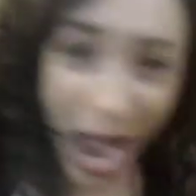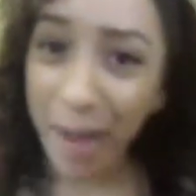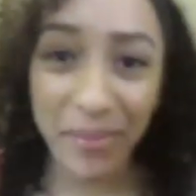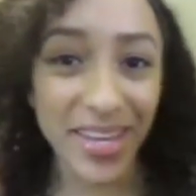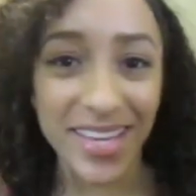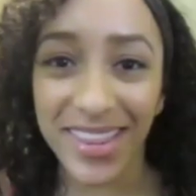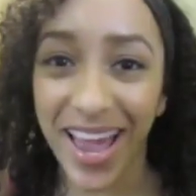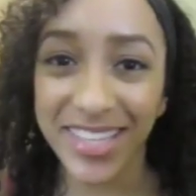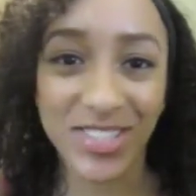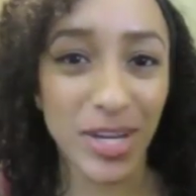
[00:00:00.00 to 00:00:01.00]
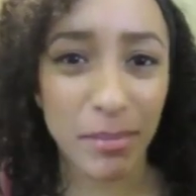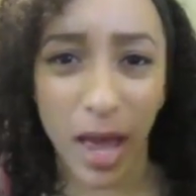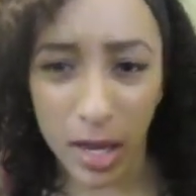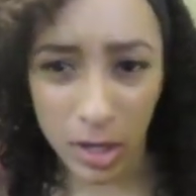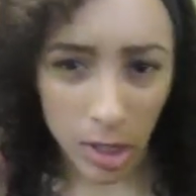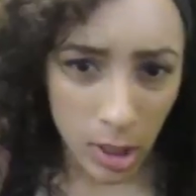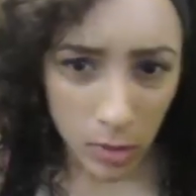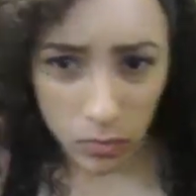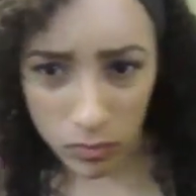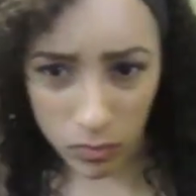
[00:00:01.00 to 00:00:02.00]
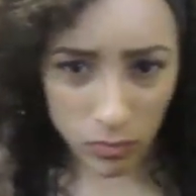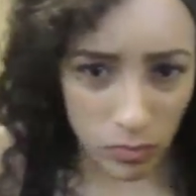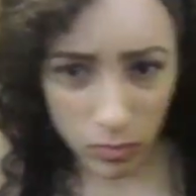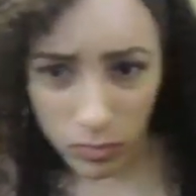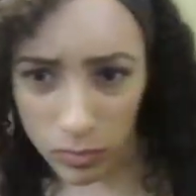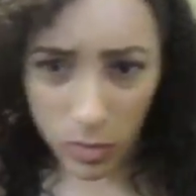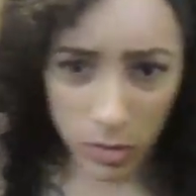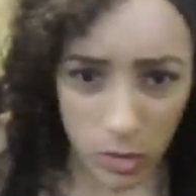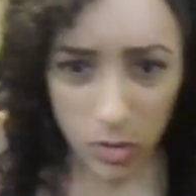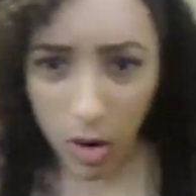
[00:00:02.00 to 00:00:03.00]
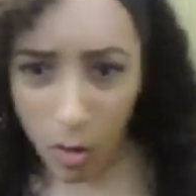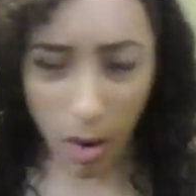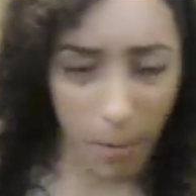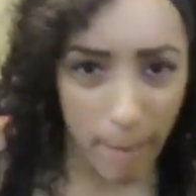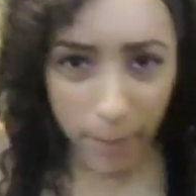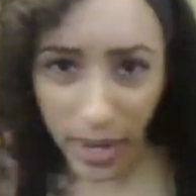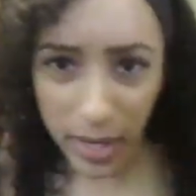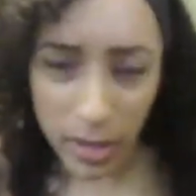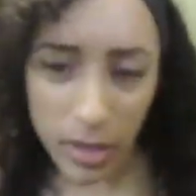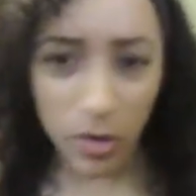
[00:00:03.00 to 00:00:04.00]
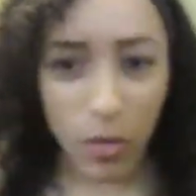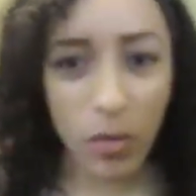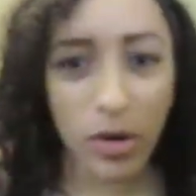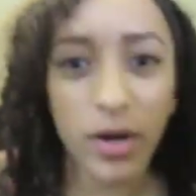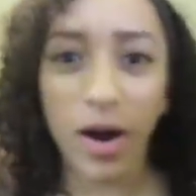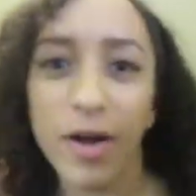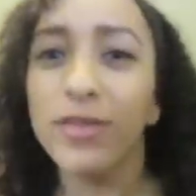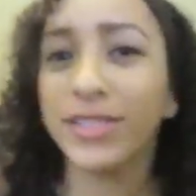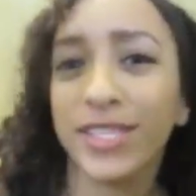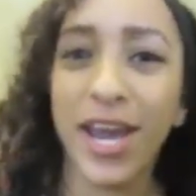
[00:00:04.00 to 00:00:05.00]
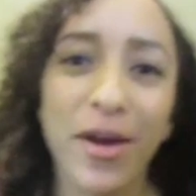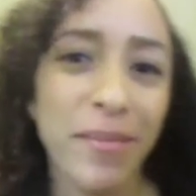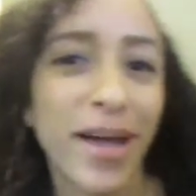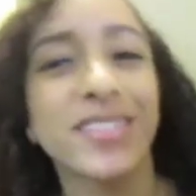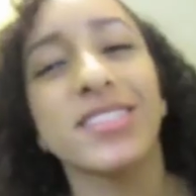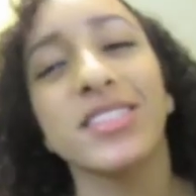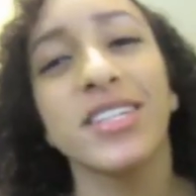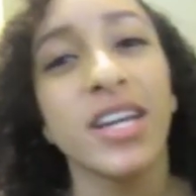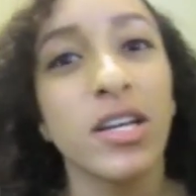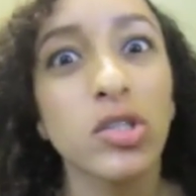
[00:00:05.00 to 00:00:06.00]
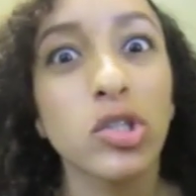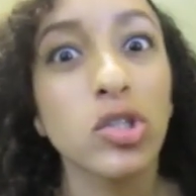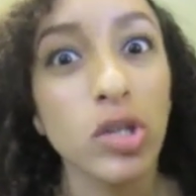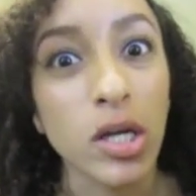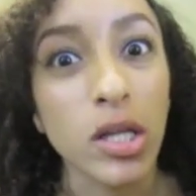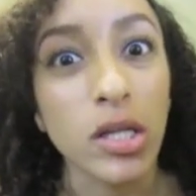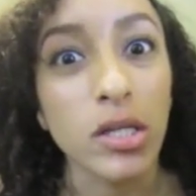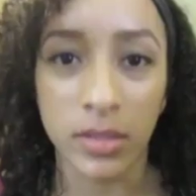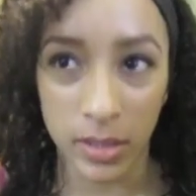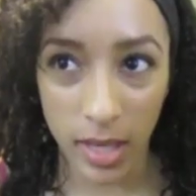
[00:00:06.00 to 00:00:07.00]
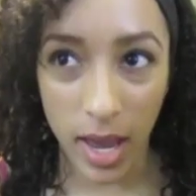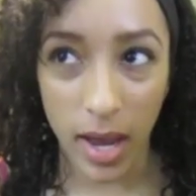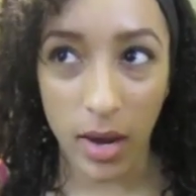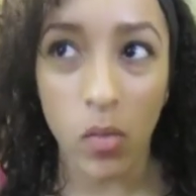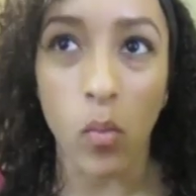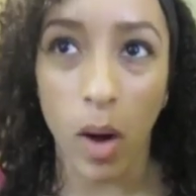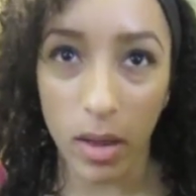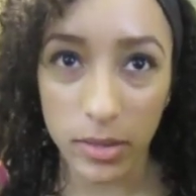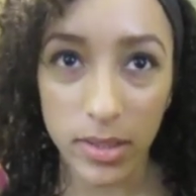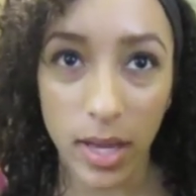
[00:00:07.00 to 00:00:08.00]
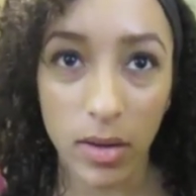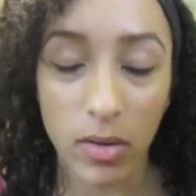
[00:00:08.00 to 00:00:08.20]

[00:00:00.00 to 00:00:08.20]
I be in that gym like, you know, on my bike or on the Stairmaster struggling. Today, while I was in cycle